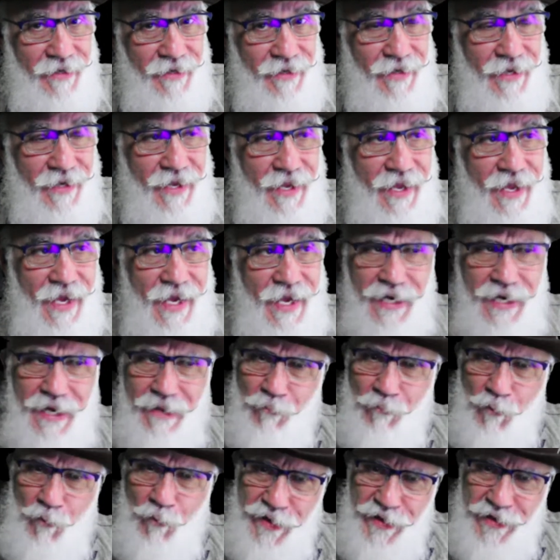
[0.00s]
and I'm
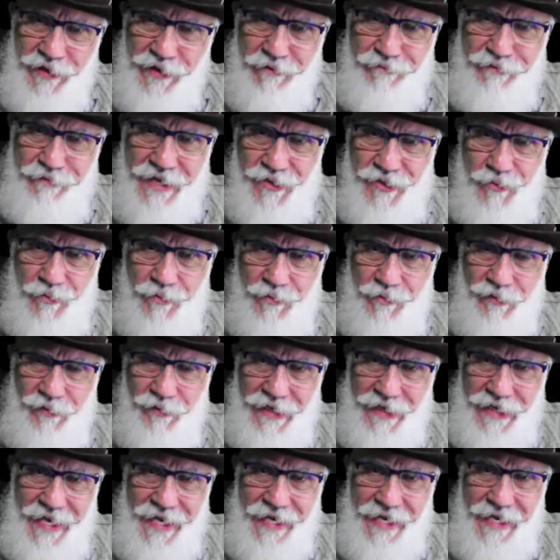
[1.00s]
wondering if that's
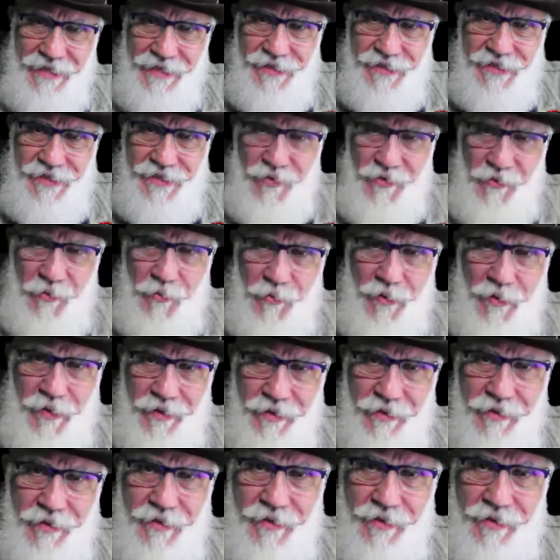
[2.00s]
related to
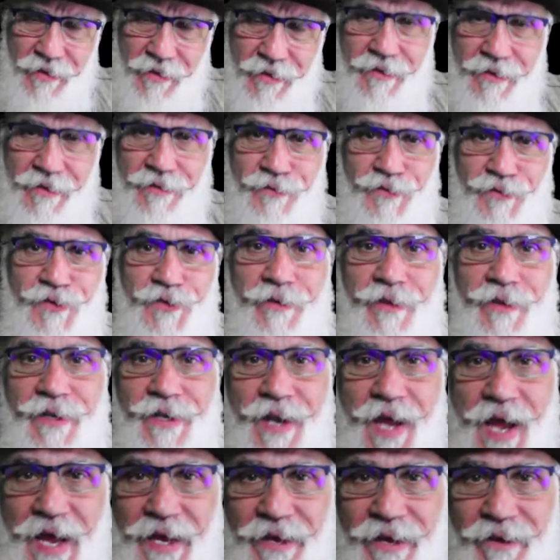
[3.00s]
the
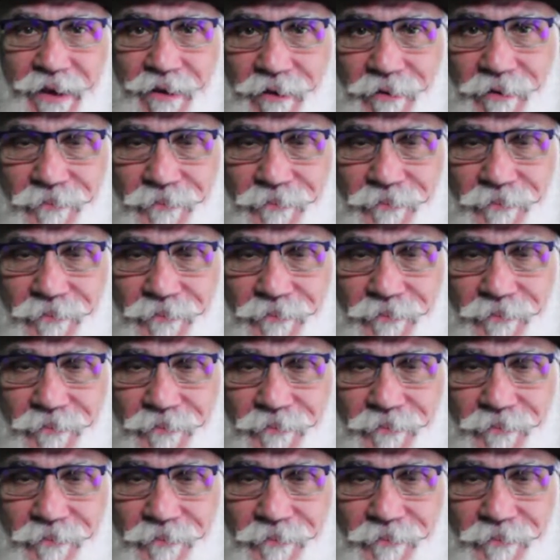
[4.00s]
Nile.